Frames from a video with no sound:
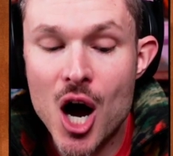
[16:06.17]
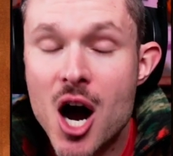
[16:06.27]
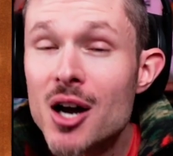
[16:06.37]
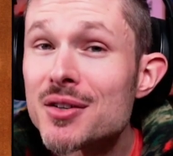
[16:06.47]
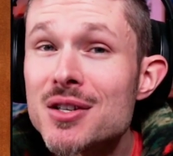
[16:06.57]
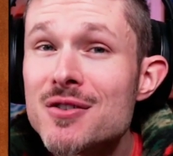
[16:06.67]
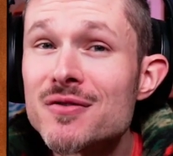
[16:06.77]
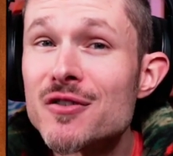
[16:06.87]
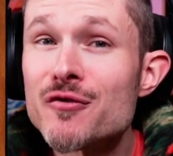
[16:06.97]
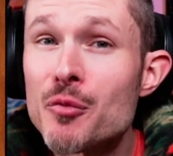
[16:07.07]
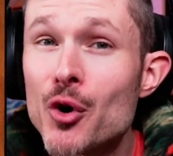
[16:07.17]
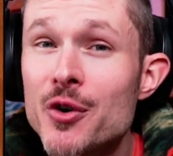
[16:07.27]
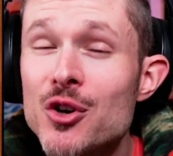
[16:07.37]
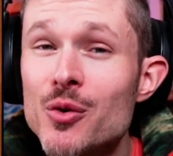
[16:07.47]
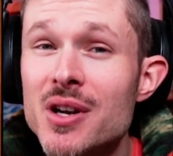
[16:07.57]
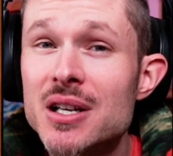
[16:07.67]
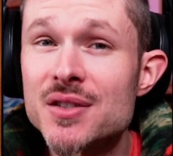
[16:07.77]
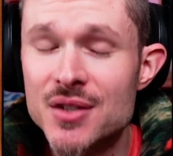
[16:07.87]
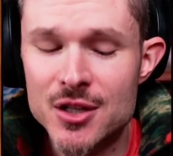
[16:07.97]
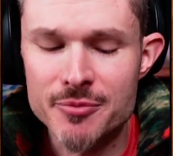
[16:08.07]
octave of Mercury, it
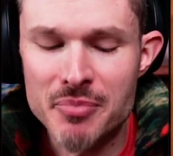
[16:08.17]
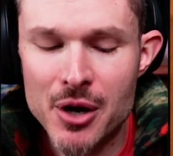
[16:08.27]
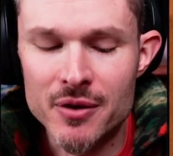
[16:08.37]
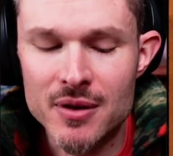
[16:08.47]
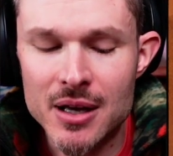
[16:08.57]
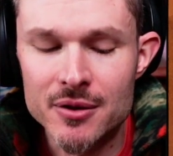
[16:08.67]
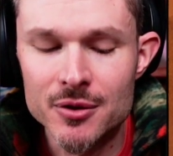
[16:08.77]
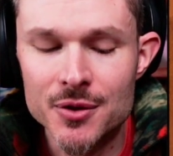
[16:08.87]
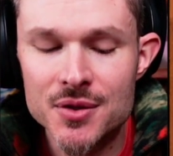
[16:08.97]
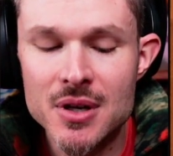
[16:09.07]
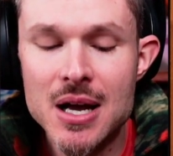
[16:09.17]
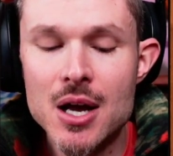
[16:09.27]
says in parentheticals,